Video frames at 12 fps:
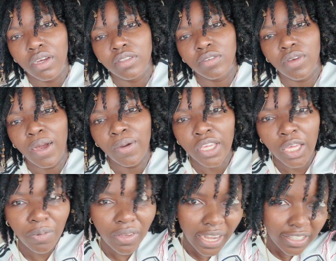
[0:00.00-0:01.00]
So I'll
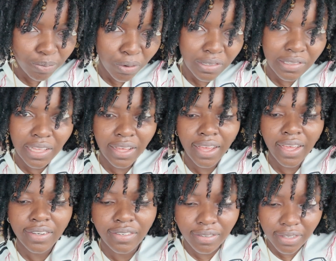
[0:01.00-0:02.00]
keep you guys
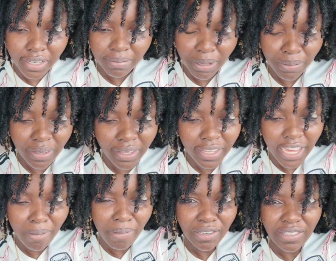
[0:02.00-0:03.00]
posted, and maybe
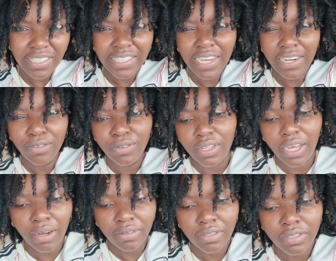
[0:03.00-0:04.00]
I might just include the
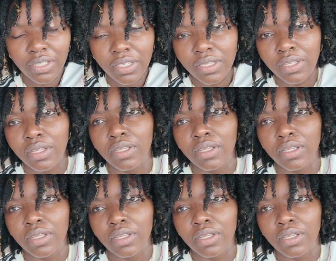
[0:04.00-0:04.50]
outing